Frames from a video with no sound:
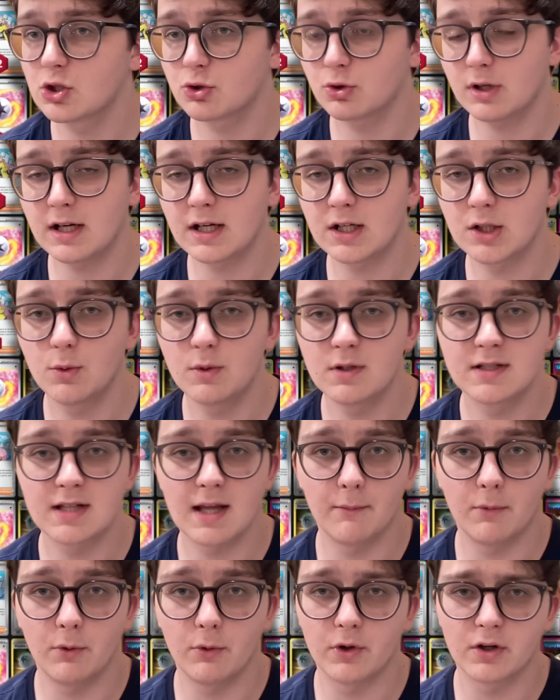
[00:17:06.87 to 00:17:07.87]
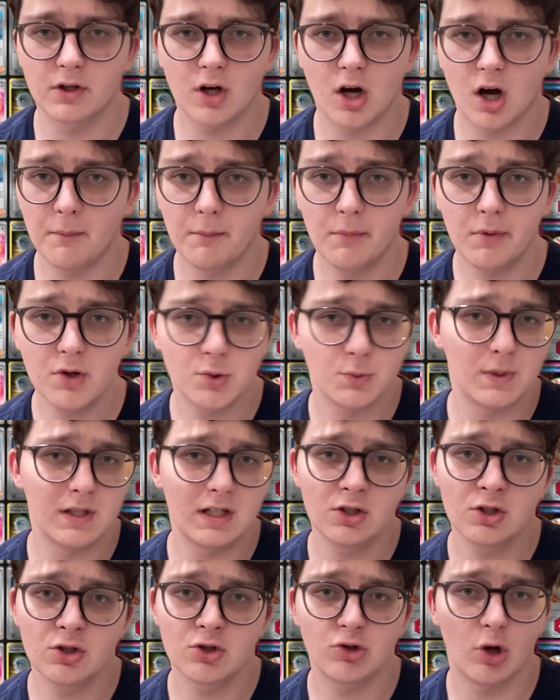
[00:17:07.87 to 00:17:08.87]
trying to assemble their combos, we
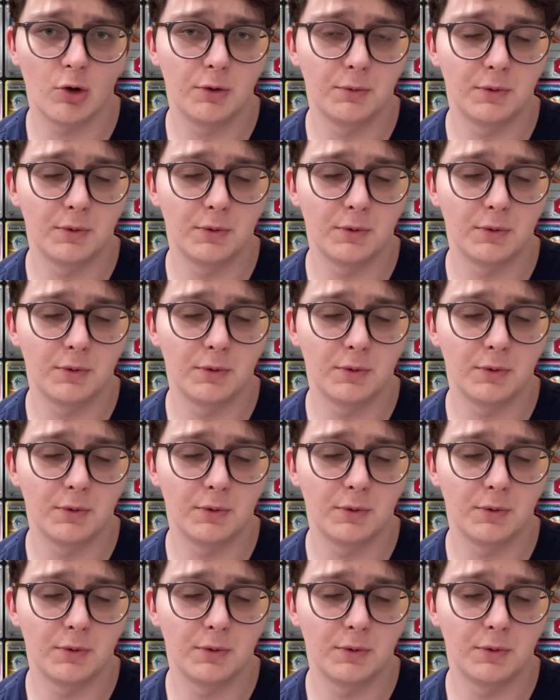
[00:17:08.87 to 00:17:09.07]
can just go